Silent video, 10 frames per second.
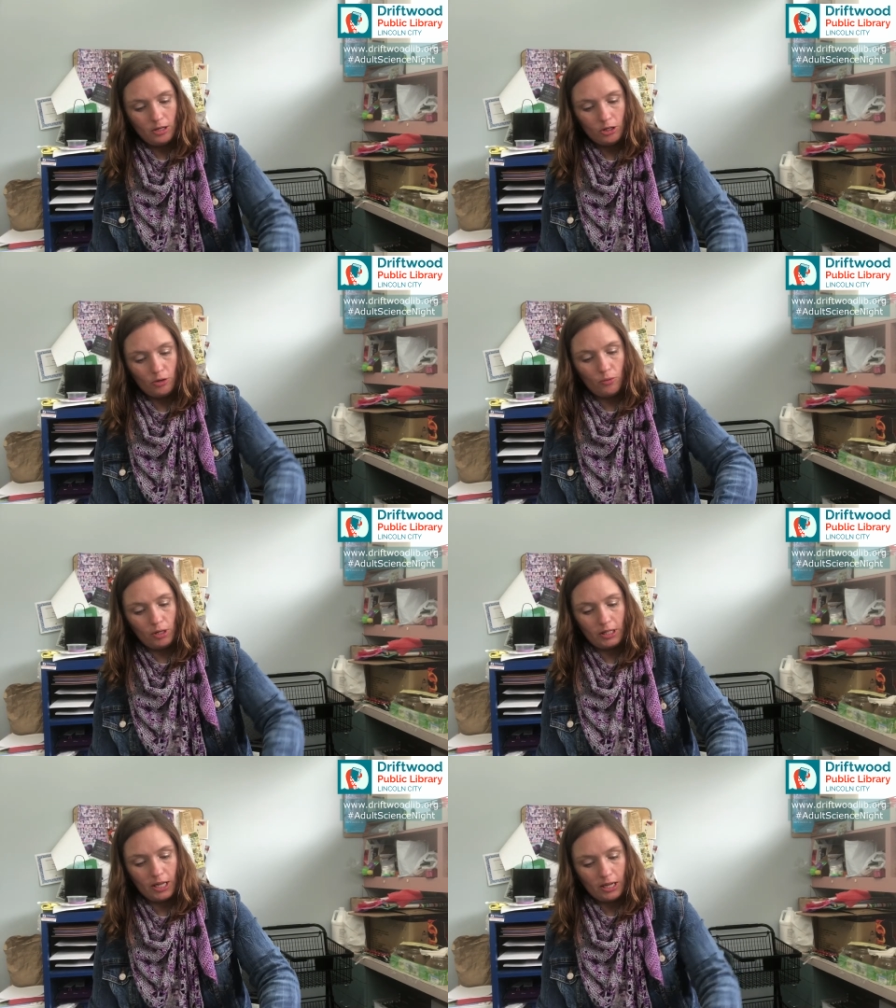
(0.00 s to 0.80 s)
You
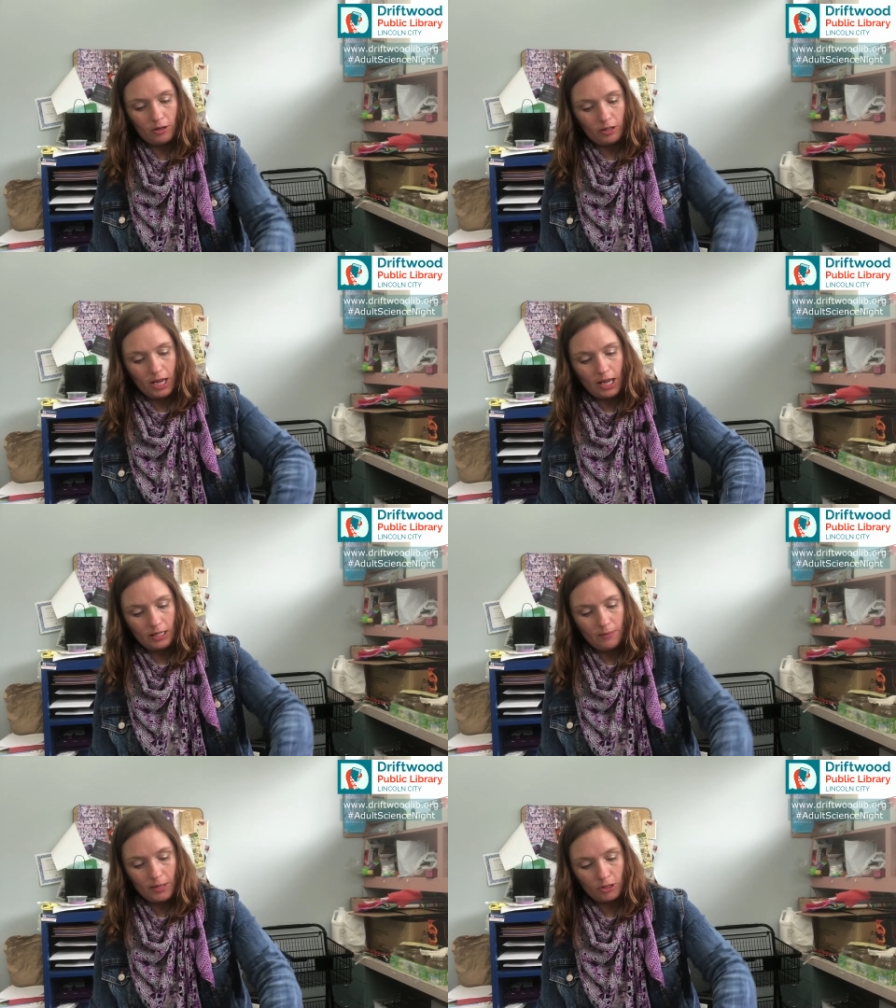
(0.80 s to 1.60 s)
want to get your
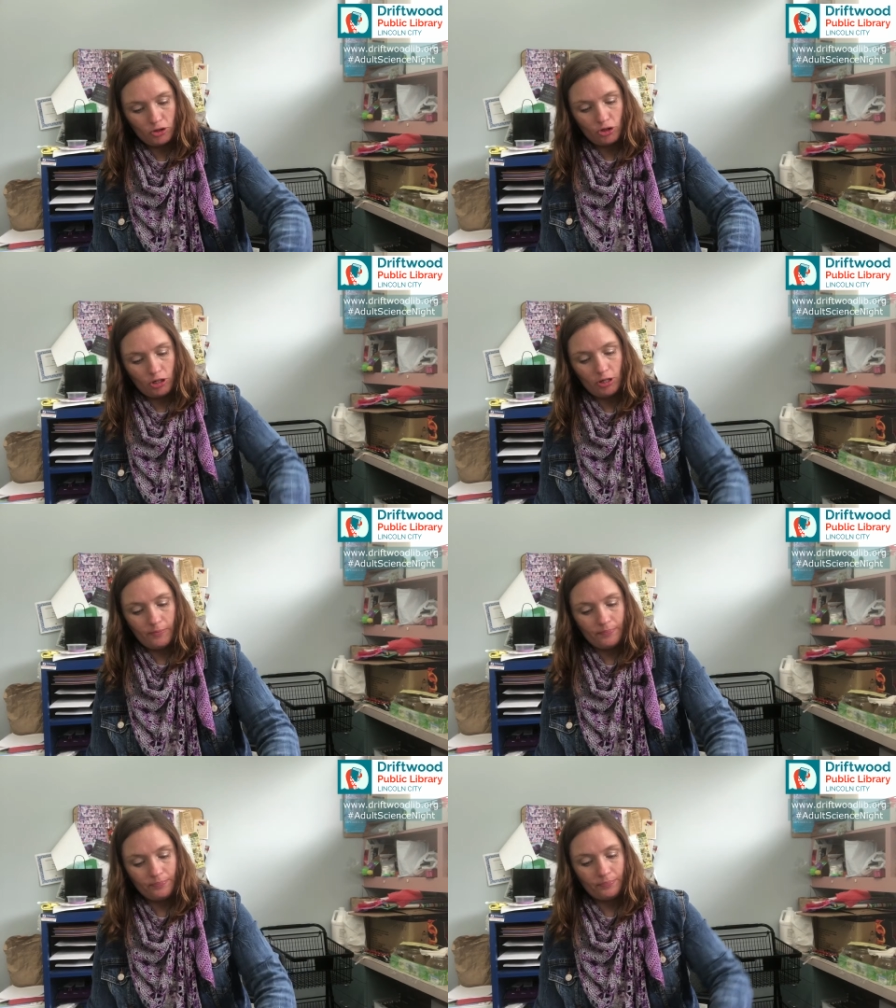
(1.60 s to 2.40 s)
candy mixture
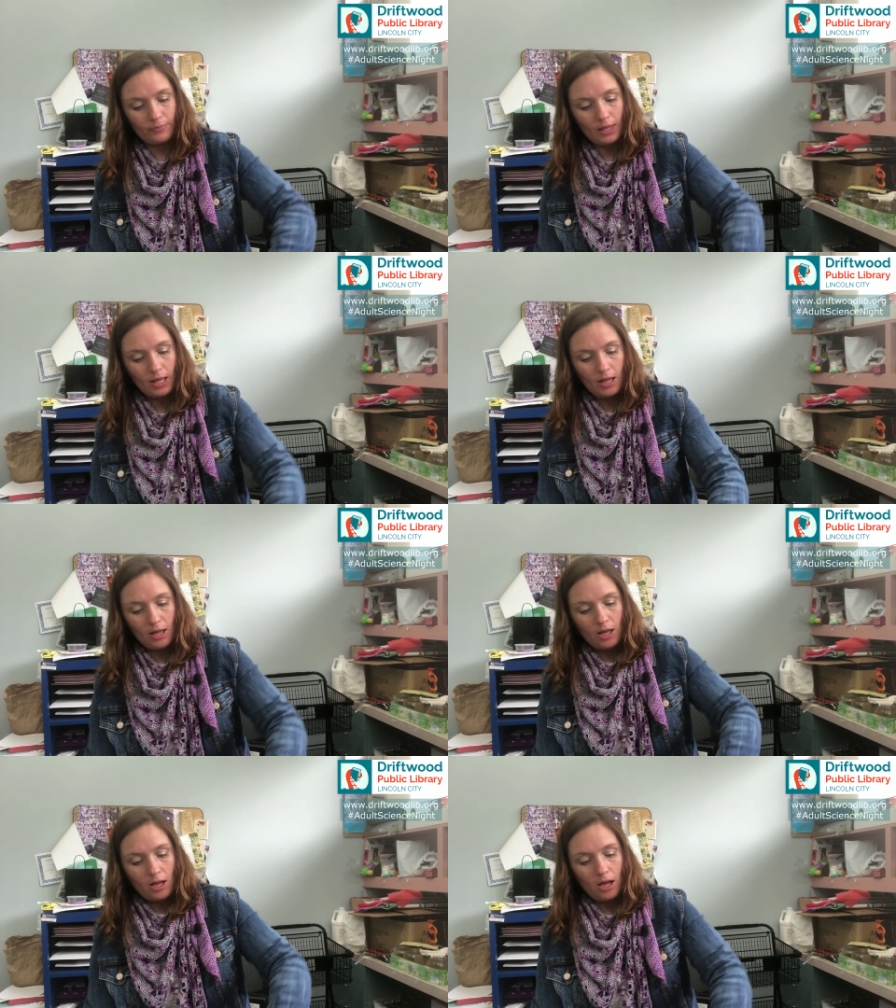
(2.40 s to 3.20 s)

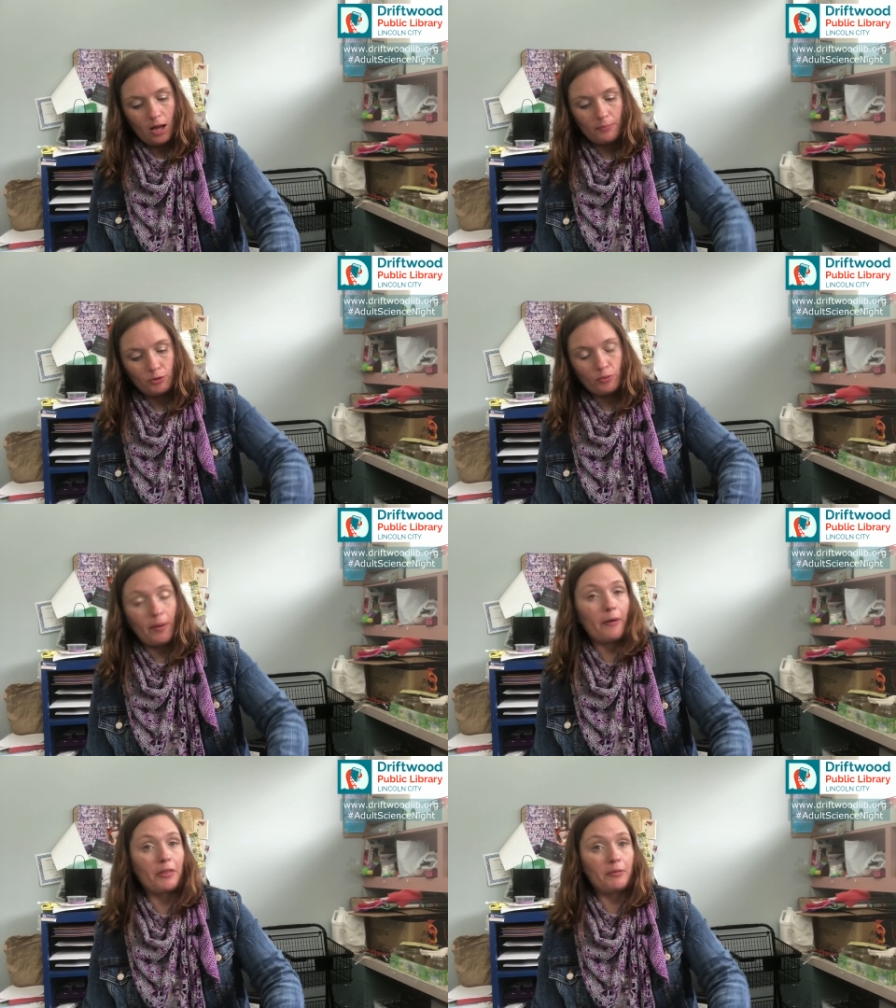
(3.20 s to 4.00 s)
up to
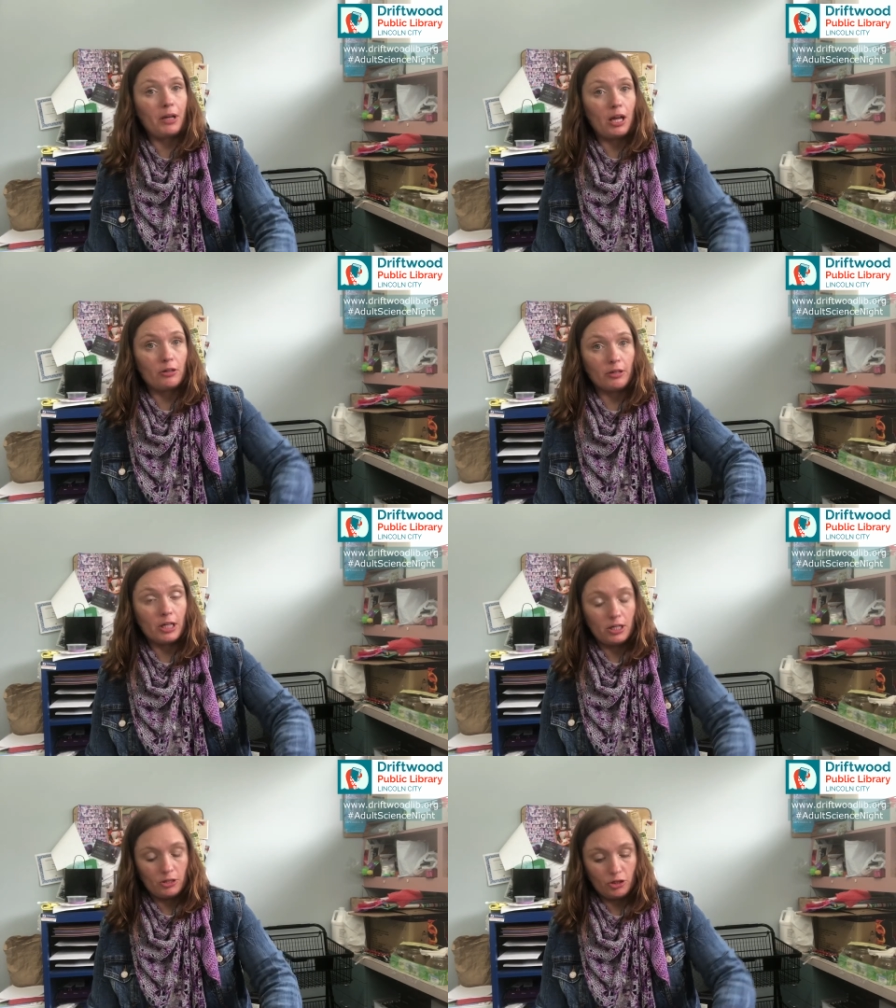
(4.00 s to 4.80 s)
about
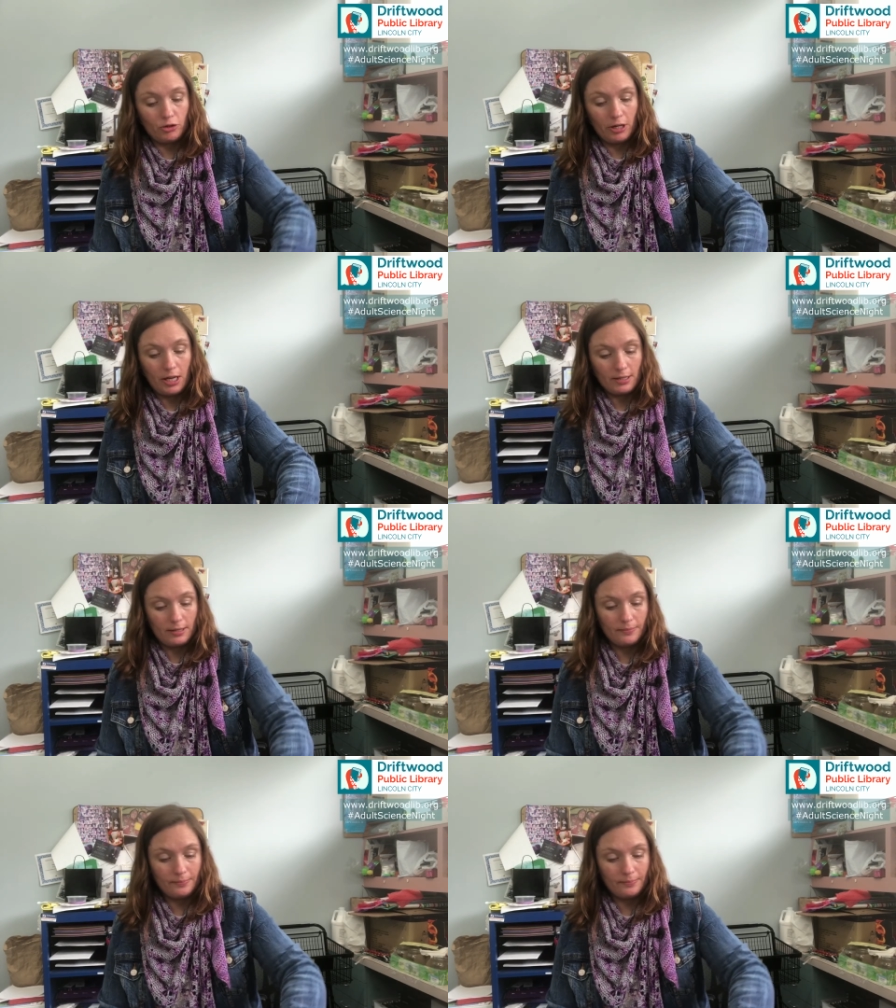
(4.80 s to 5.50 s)
300 degrees.